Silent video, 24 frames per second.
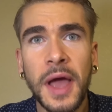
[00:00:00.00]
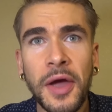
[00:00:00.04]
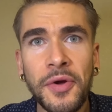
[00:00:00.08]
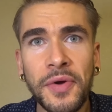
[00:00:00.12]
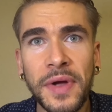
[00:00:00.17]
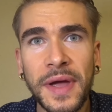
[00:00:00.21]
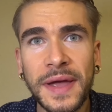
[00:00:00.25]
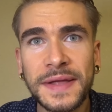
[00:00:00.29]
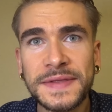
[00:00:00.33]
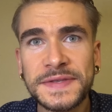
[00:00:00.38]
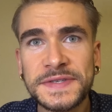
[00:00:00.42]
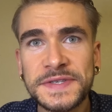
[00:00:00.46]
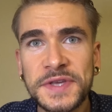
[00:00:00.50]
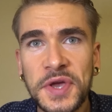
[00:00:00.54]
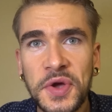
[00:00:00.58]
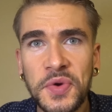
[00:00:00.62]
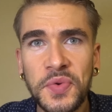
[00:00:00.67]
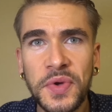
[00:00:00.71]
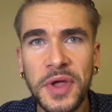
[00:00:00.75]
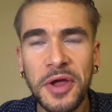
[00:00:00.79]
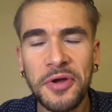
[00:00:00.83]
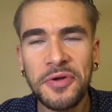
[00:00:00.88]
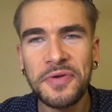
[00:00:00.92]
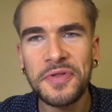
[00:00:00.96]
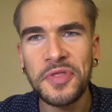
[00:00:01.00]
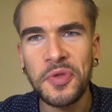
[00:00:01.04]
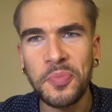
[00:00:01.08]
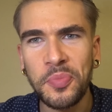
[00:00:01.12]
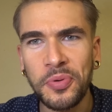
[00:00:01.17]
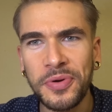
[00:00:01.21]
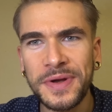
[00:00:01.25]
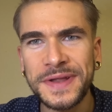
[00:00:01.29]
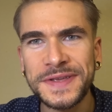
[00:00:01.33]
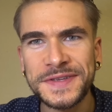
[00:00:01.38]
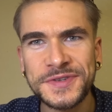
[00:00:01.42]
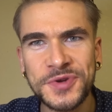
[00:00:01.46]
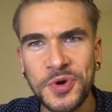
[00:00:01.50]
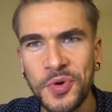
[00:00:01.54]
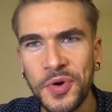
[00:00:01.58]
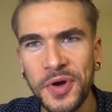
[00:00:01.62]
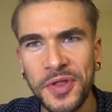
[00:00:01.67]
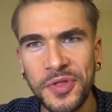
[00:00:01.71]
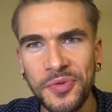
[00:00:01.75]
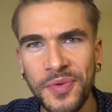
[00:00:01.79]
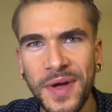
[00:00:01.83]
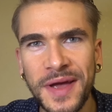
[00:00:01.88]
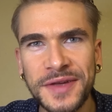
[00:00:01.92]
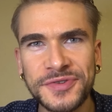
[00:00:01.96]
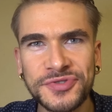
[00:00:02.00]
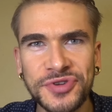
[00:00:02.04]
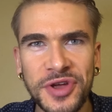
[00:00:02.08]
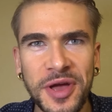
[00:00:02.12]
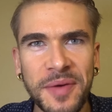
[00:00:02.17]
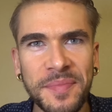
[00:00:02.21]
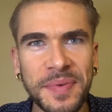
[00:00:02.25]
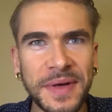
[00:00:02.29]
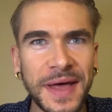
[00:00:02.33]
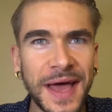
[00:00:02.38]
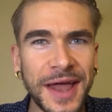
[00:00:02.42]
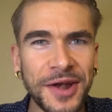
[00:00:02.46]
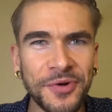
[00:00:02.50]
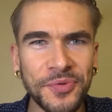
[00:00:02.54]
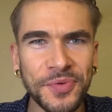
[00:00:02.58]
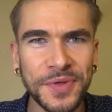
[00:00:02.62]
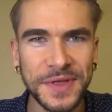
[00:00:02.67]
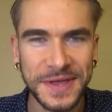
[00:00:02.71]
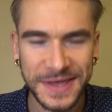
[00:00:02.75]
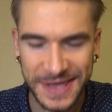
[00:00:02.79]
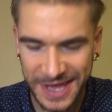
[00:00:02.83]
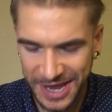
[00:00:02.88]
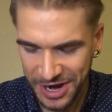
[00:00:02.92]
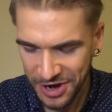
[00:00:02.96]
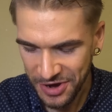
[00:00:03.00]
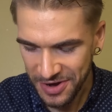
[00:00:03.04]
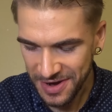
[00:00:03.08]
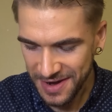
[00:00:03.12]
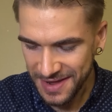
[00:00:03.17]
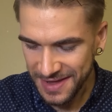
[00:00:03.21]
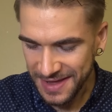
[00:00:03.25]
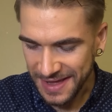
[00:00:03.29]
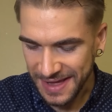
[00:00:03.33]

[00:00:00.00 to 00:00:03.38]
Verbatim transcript: Alright, so we aren't in the prettiest corner of the restaurant, but I don't really care.